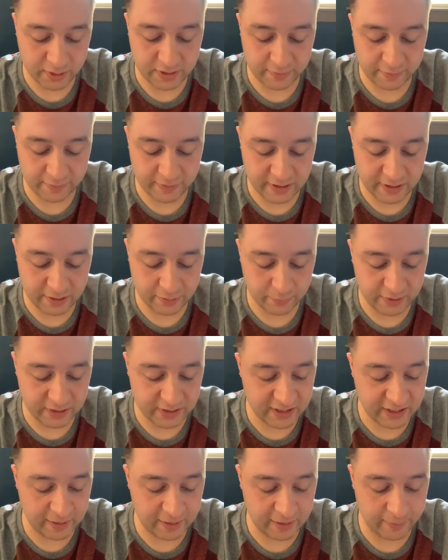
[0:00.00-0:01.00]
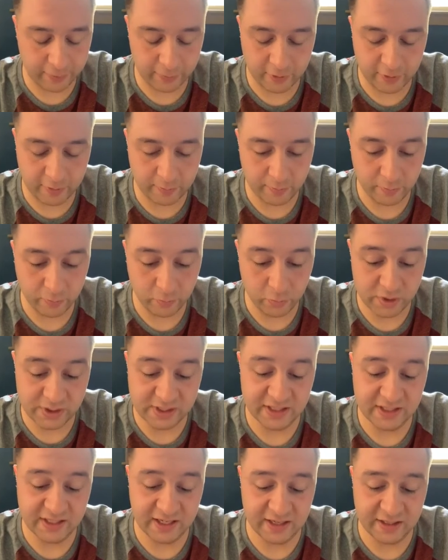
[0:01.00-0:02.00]
LeVon when they came for him was
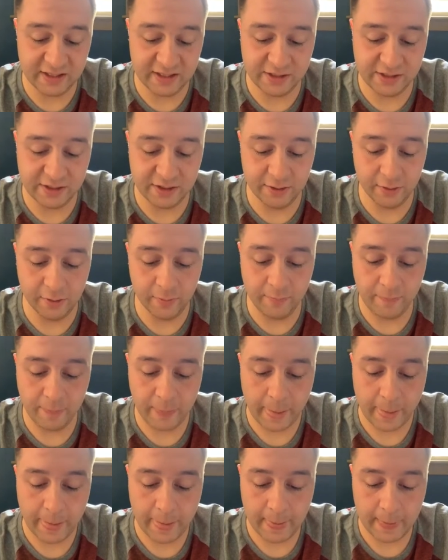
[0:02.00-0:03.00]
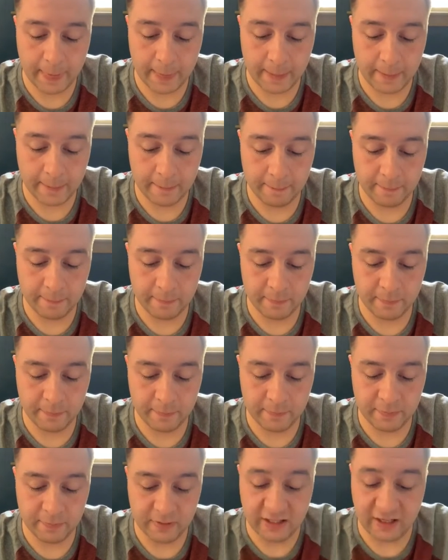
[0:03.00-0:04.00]
to die too.
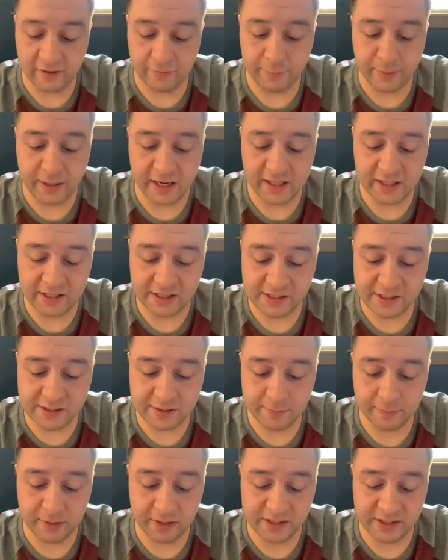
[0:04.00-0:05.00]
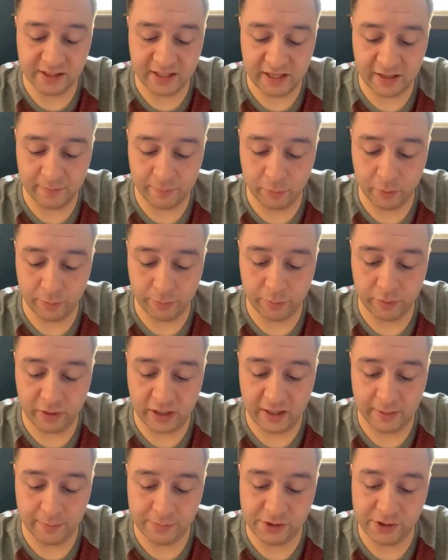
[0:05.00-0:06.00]
A lot of bodies means a lot more
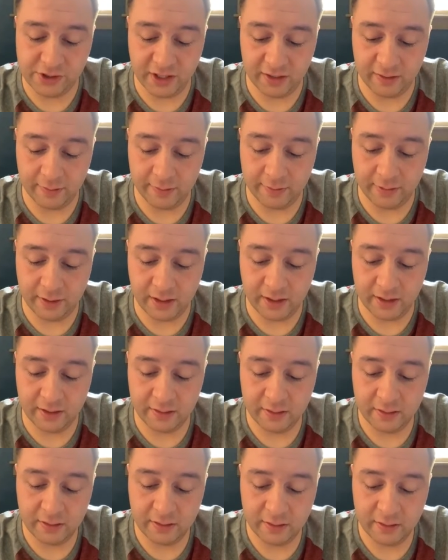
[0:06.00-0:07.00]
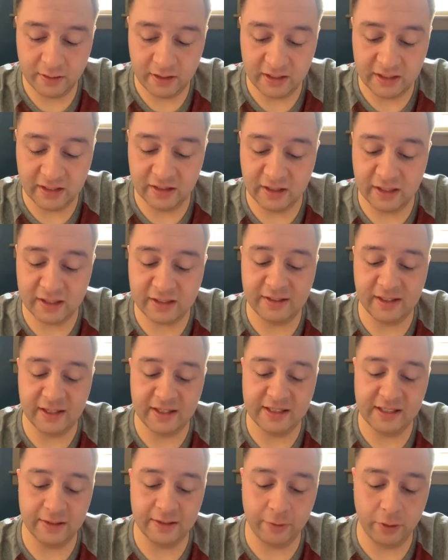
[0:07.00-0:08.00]
problems, Johnny thought. He didn't like the
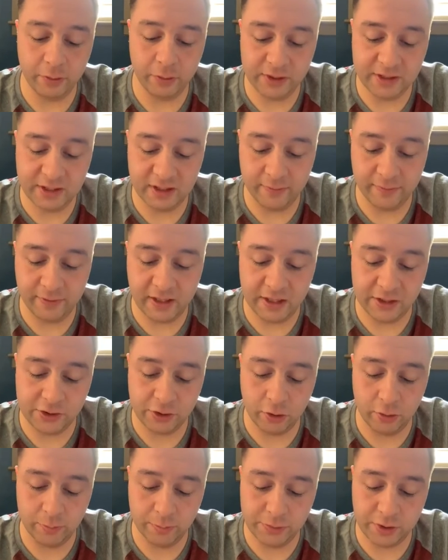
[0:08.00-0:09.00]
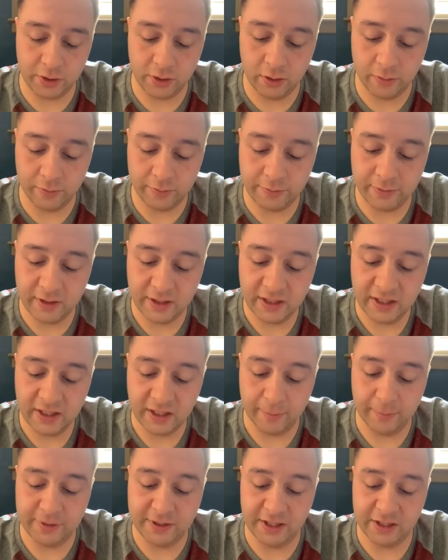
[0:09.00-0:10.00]
idea of going into LeVon's home turf
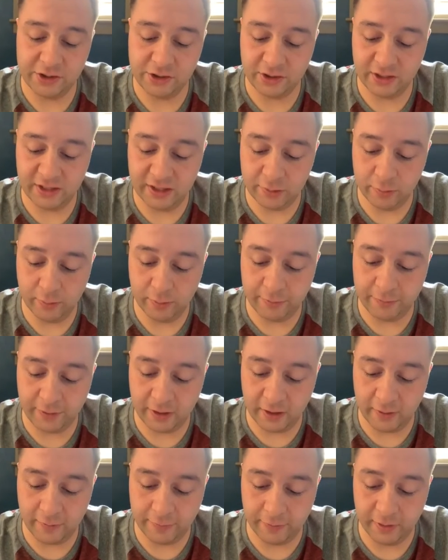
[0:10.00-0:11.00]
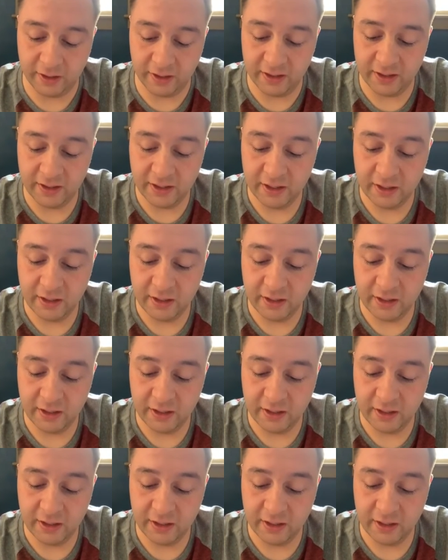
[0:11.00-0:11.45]
and potentially getting into a firefight.